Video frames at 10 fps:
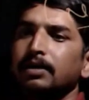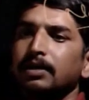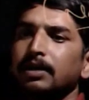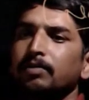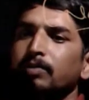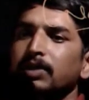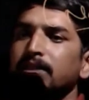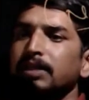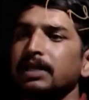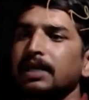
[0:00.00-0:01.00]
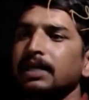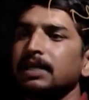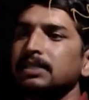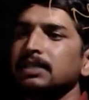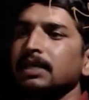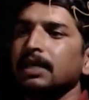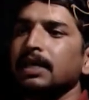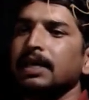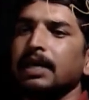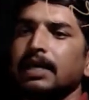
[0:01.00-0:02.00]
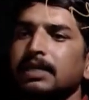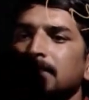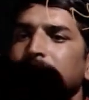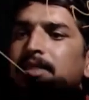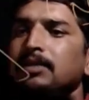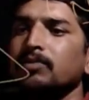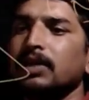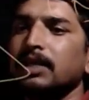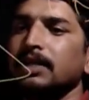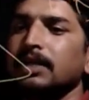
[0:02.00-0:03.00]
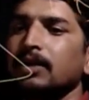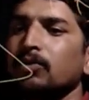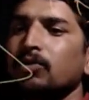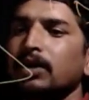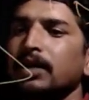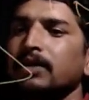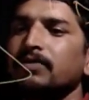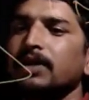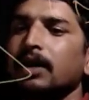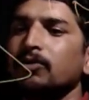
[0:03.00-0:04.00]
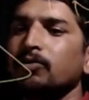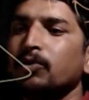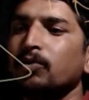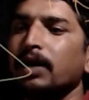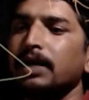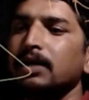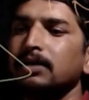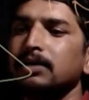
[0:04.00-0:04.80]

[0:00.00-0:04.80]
Remember 3 areas. Care is nothing but here only we have to provide